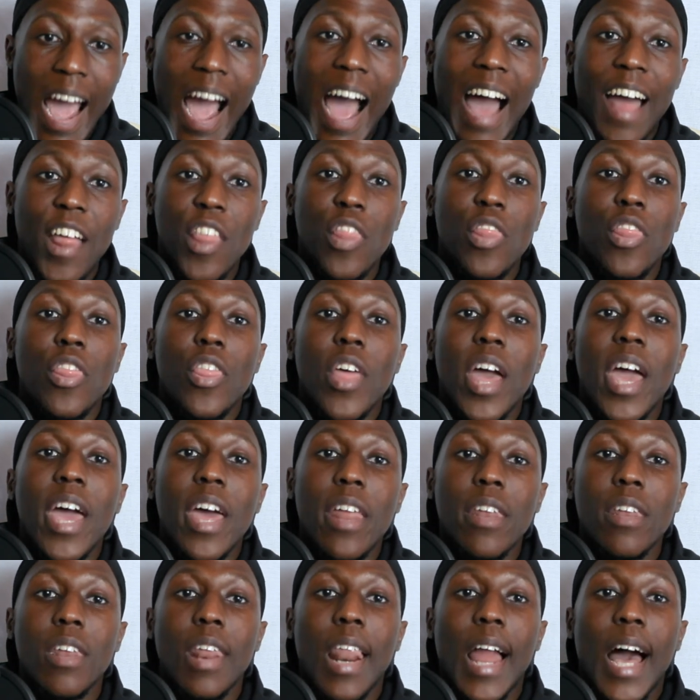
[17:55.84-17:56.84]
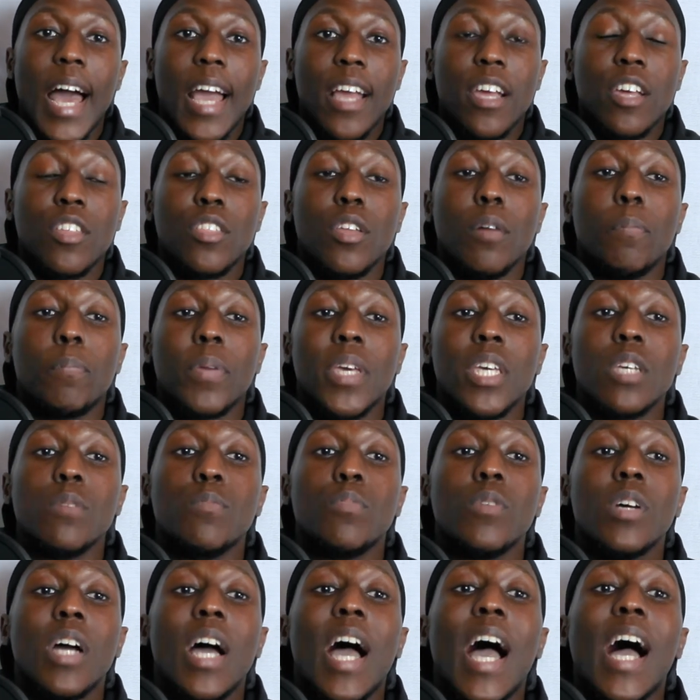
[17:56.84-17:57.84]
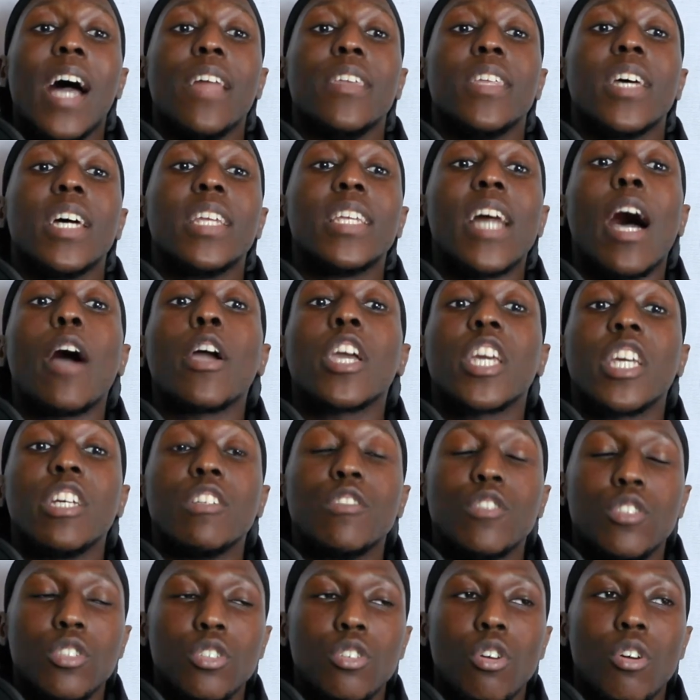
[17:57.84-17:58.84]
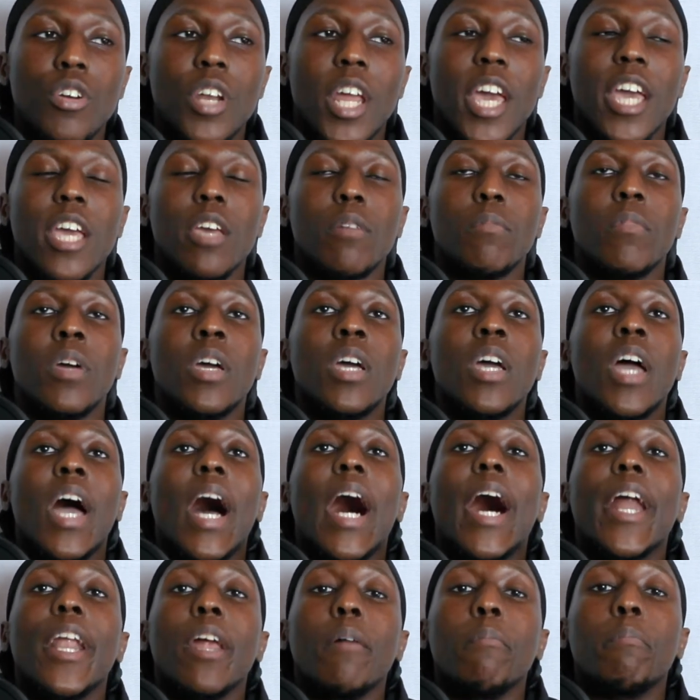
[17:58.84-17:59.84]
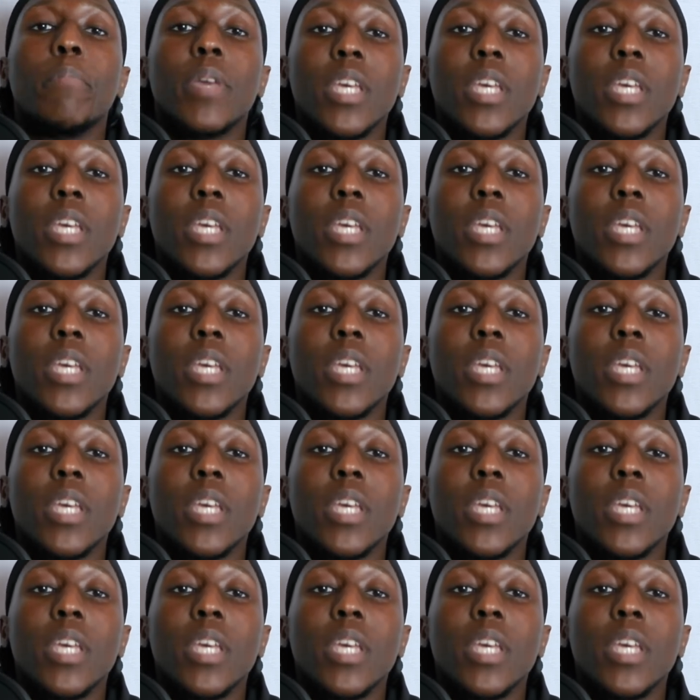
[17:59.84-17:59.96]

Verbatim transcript: and then like the people, and then that gives you your name, and then